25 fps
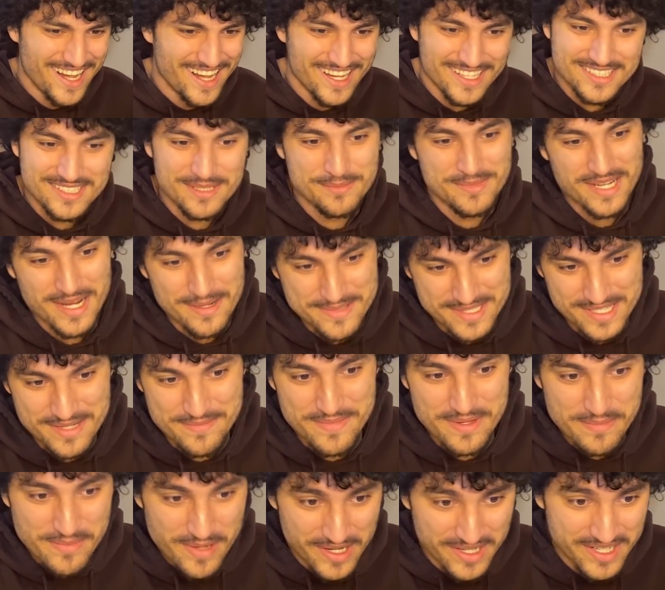Sometimes it
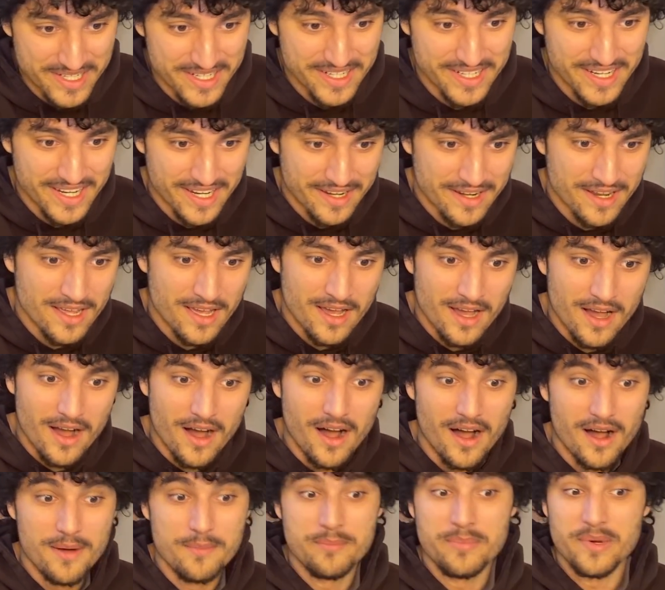can be buggy again.
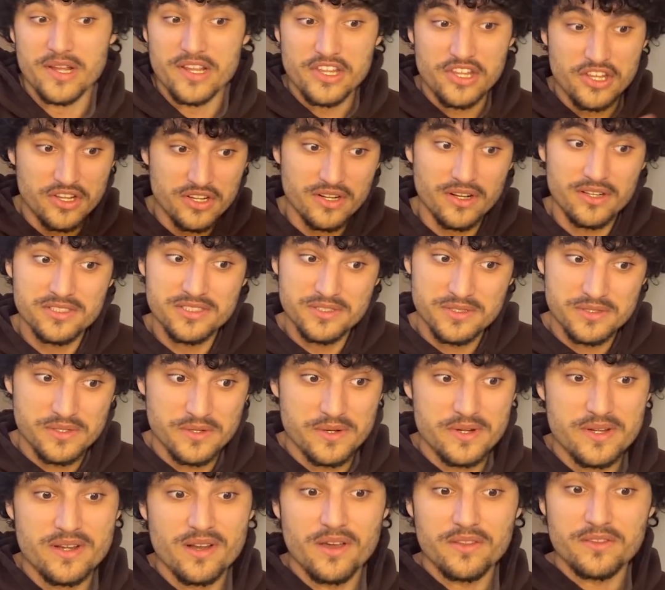But you can also
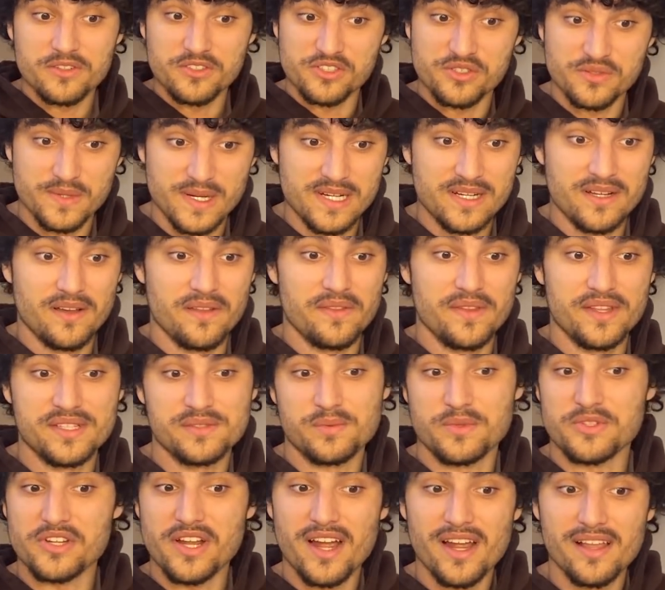do another trick on
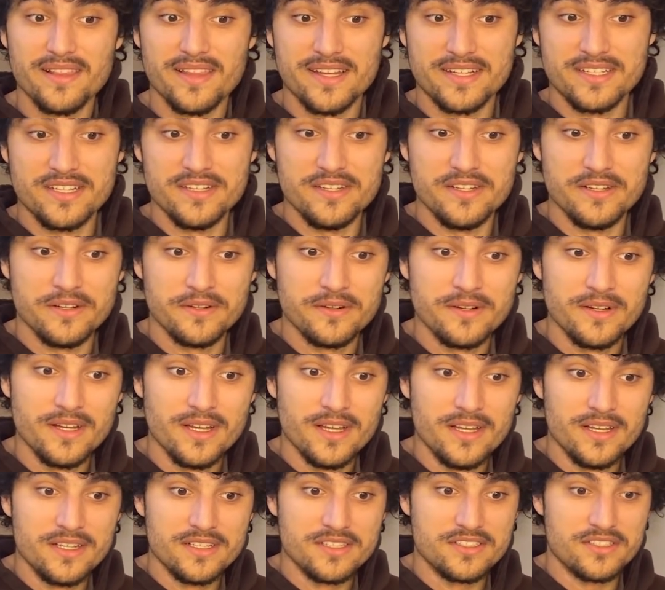this, which I like to do.
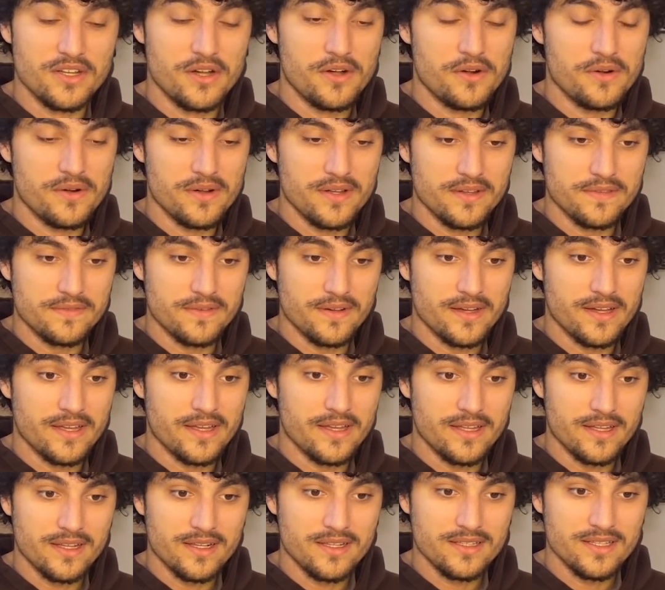So if
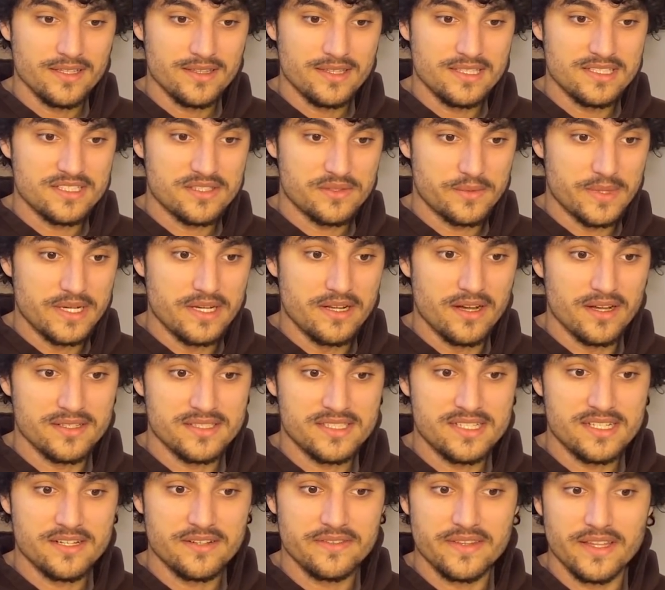I click these 3
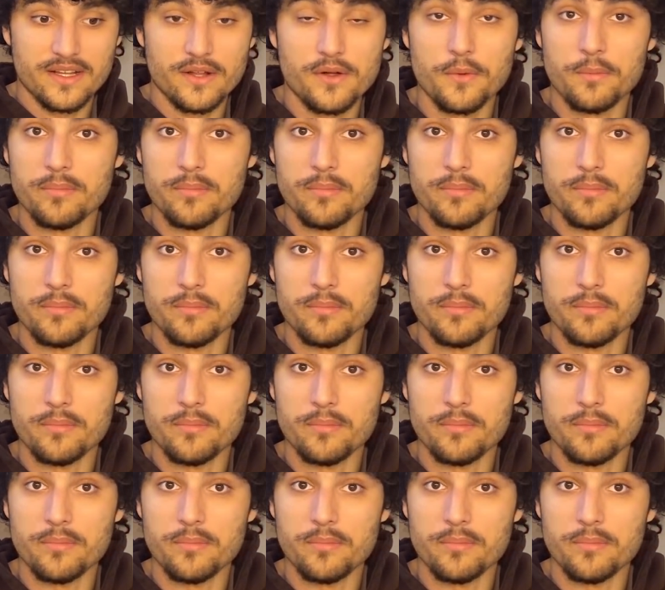dots here and then go